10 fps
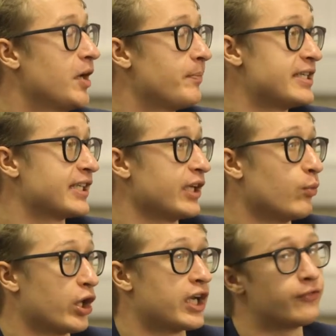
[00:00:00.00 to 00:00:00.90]
basically
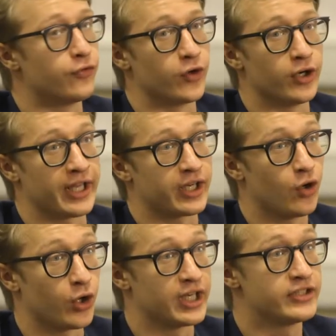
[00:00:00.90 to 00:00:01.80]
working for like
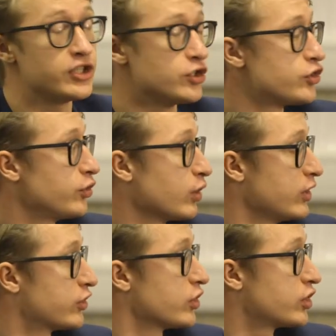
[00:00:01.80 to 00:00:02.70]
organizations doing
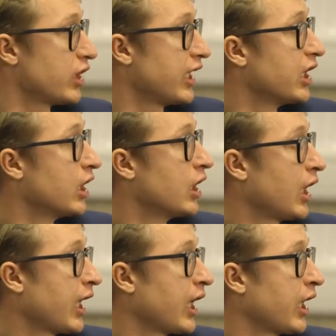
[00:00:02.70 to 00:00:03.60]
research in
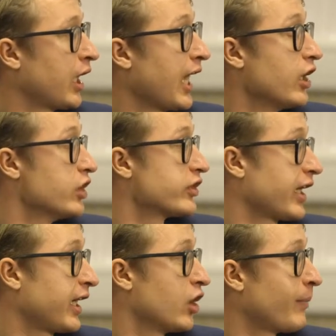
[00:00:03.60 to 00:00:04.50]
uh, areas that
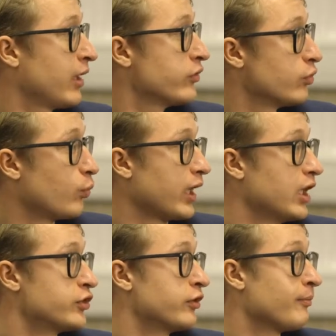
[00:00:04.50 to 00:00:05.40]
I cared about,
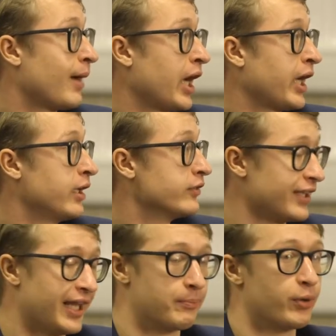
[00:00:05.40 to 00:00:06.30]
where sort of my
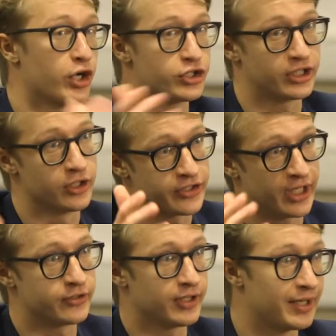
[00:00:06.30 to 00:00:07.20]
like broader skill
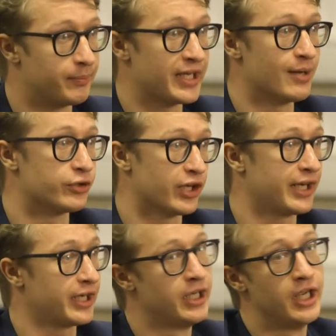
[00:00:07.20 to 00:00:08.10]
set, like being able to like